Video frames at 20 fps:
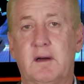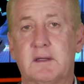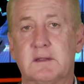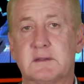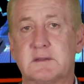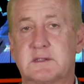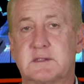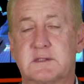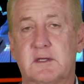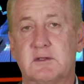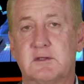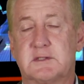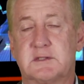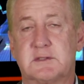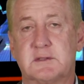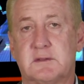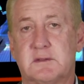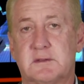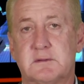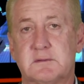
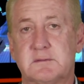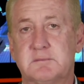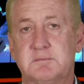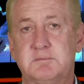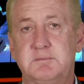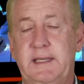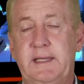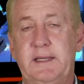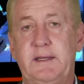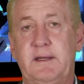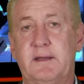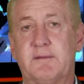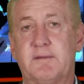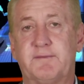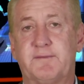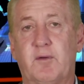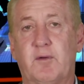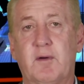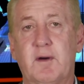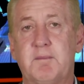social media
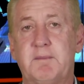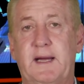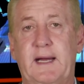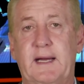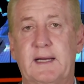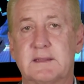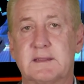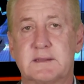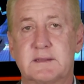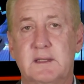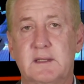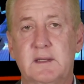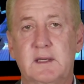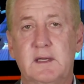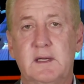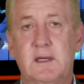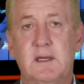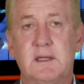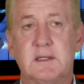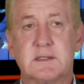formats.
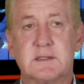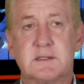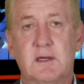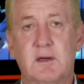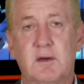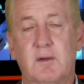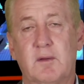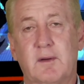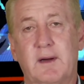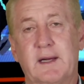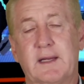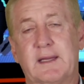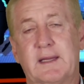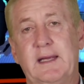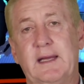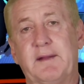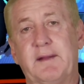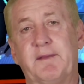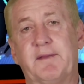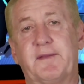So
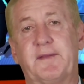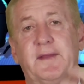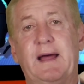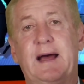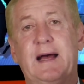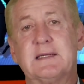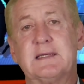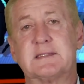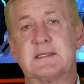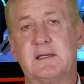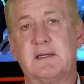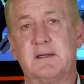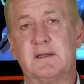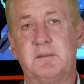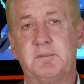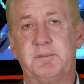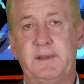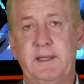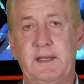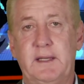again, that's going
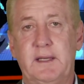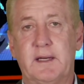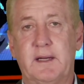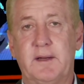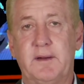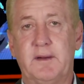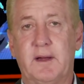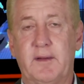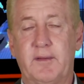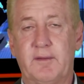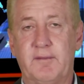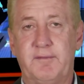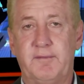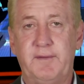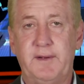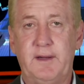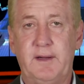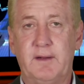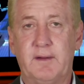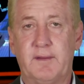to be another
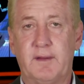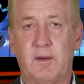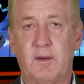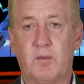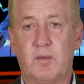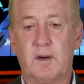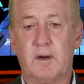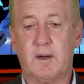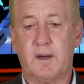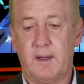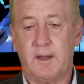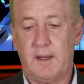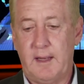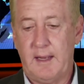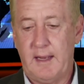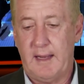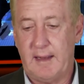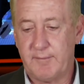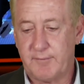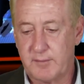video that we're going to
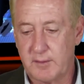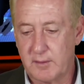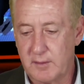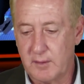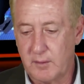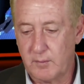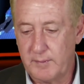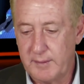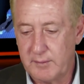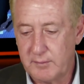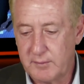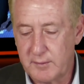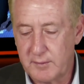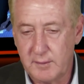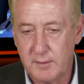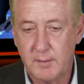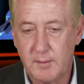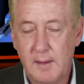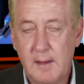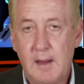have to go
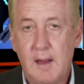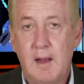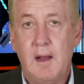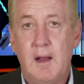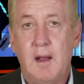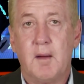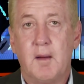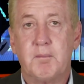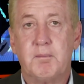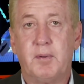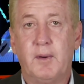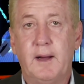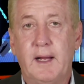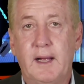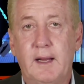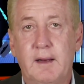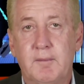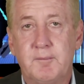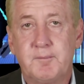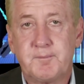into.
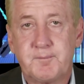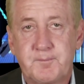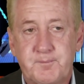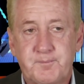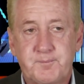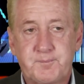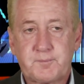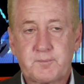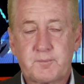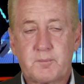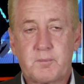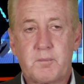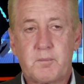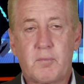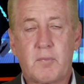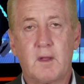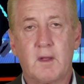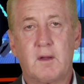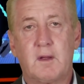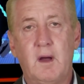But
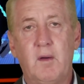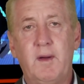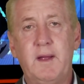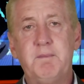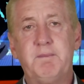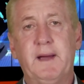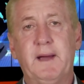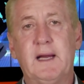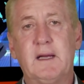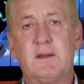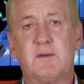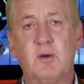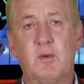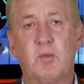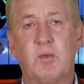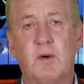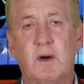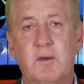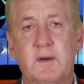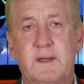going back to
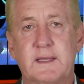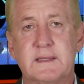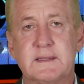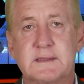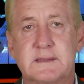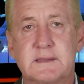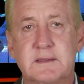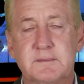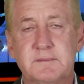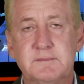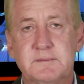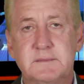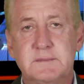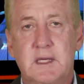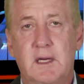wokeism,